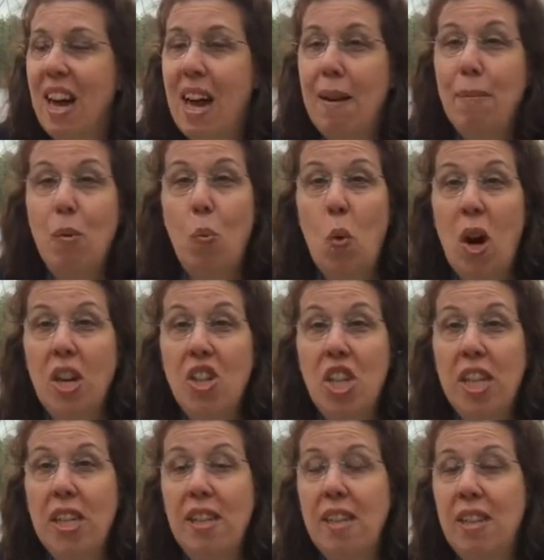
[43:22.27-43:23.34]
I've been
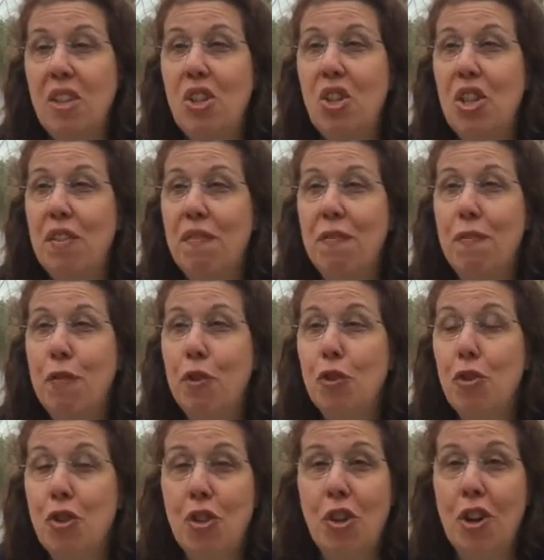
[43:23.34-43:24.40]
watching it since she
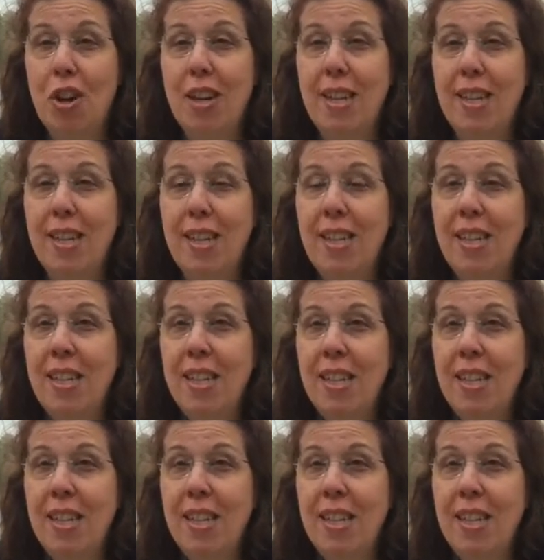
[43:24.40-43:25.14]
first started